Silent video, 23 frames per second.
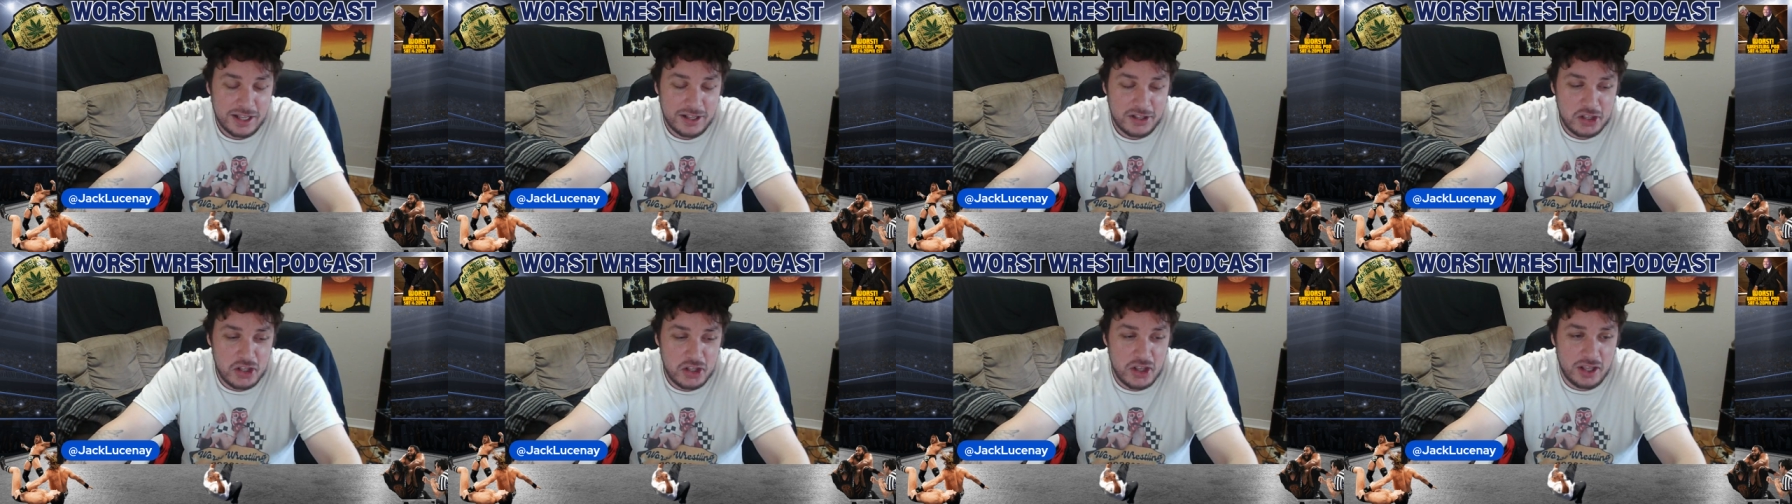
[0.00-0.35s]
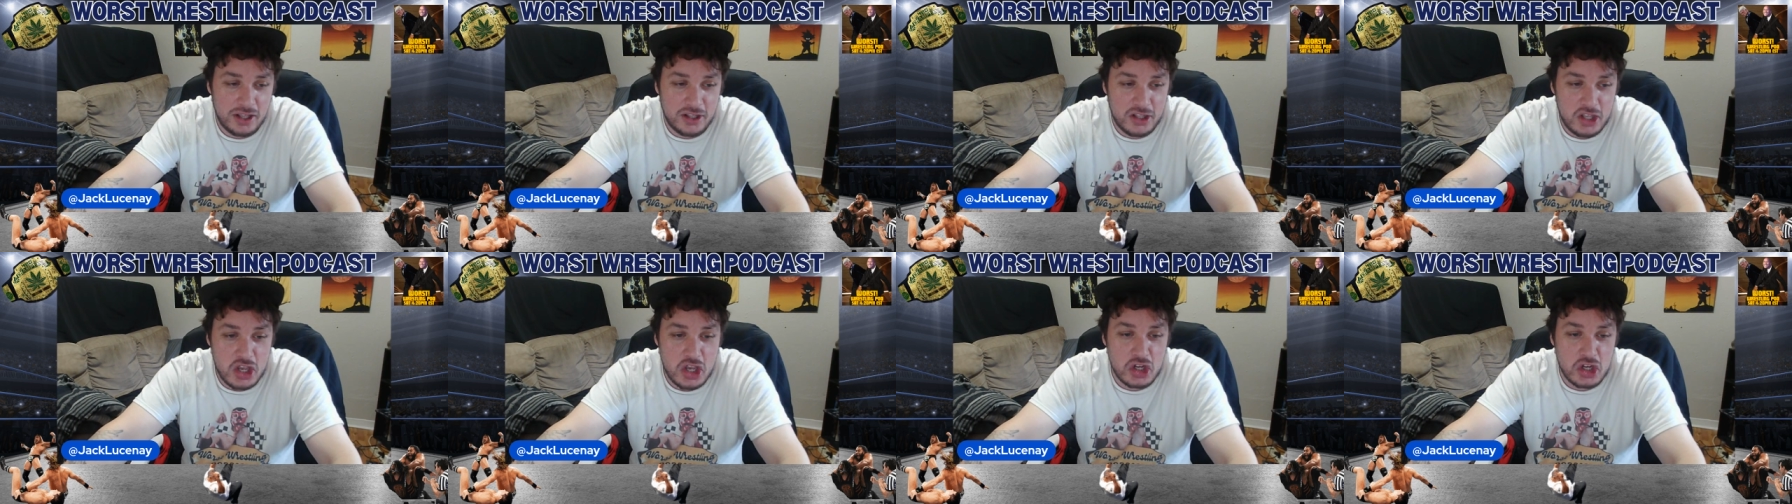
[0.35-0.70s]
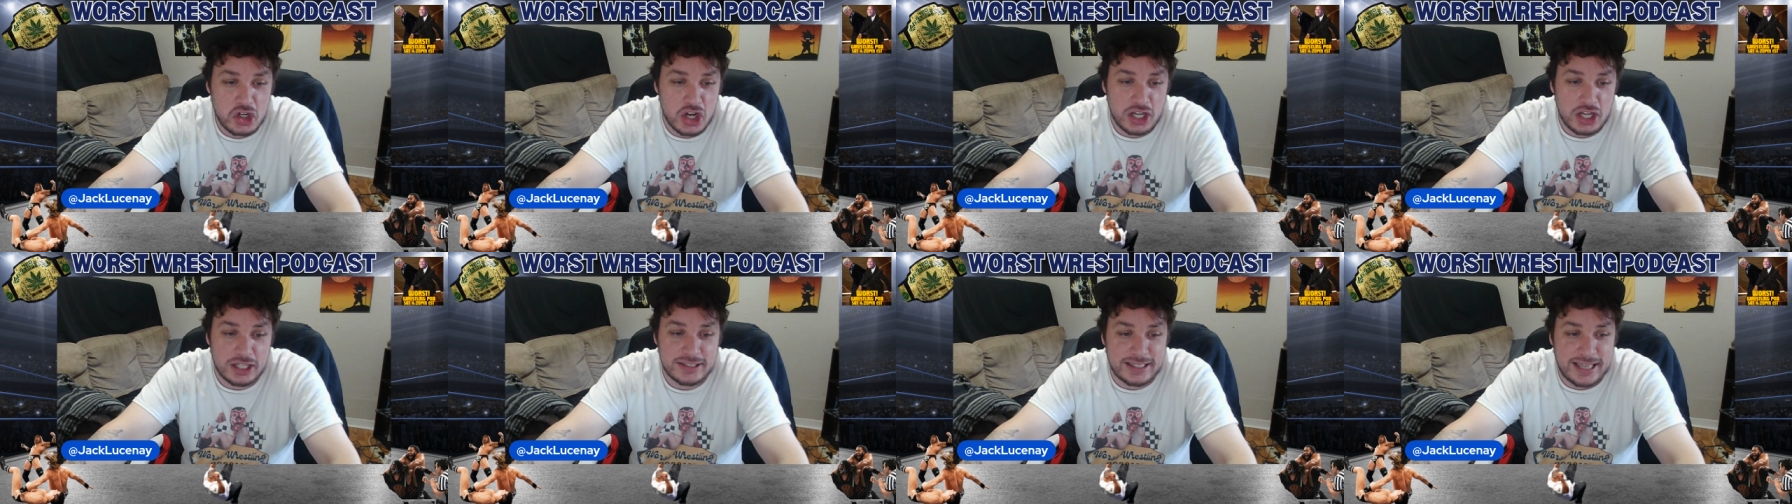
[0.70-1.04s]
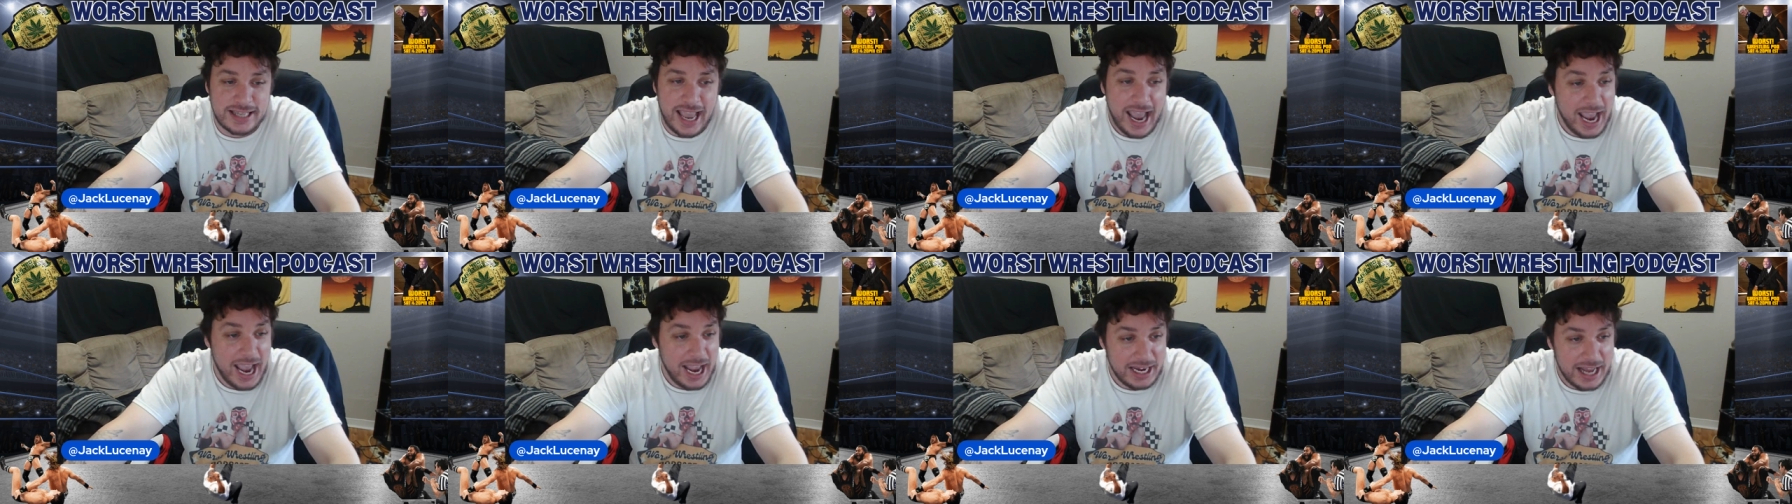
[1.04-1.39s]
you just
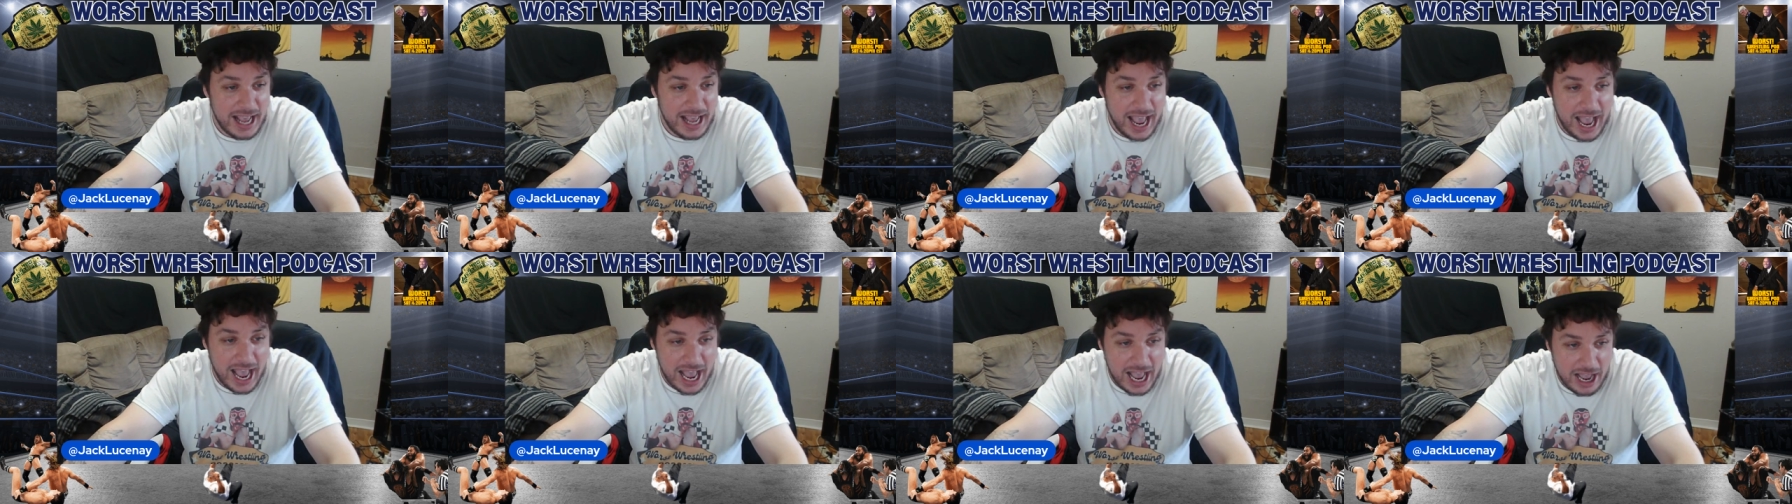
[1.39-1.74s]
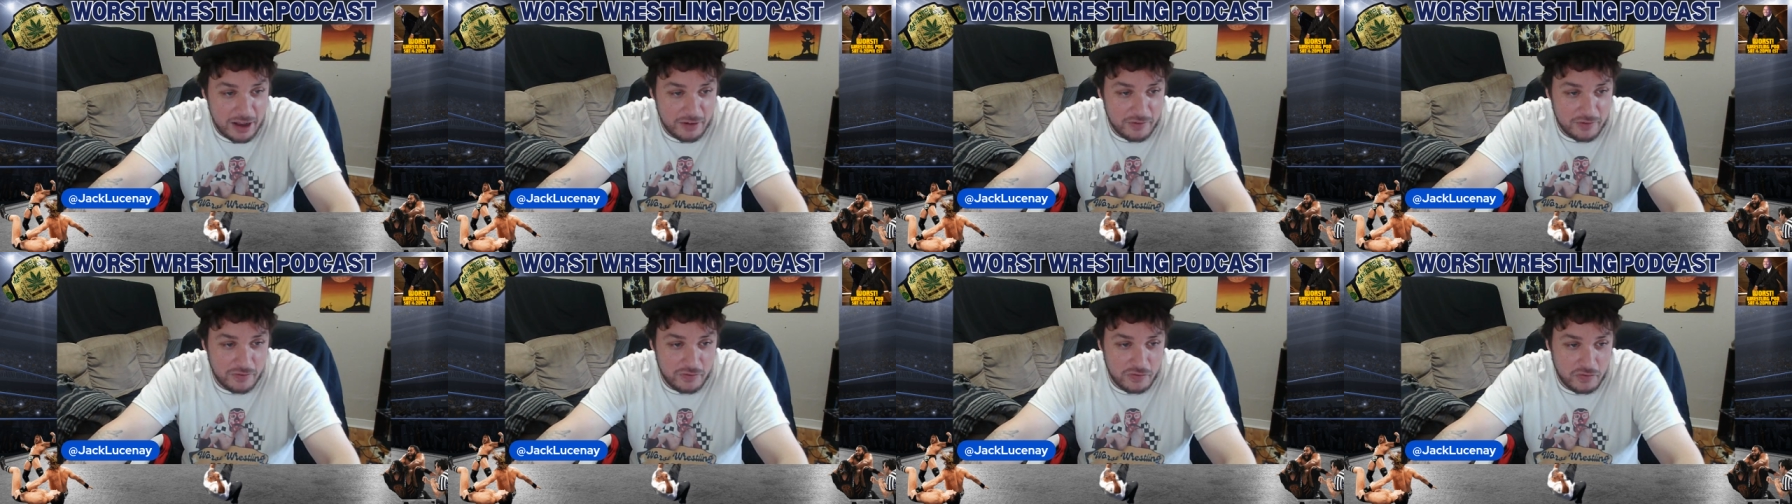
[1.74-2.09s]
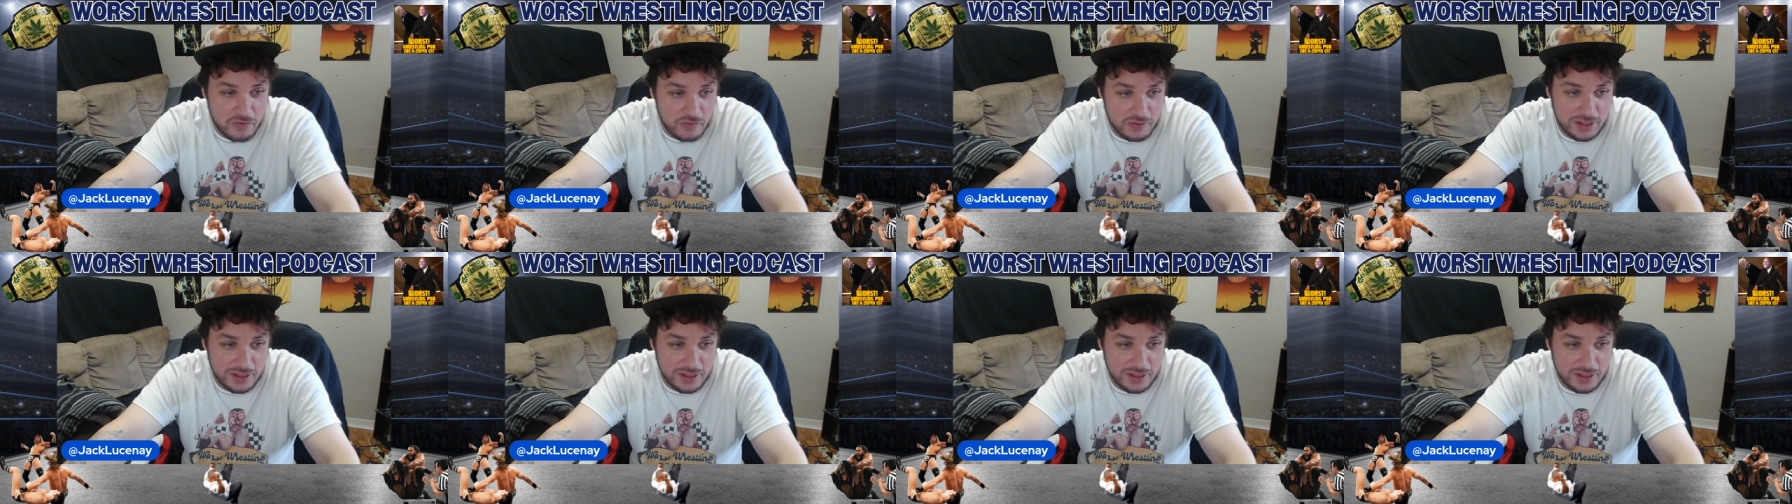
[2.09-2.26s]
can't have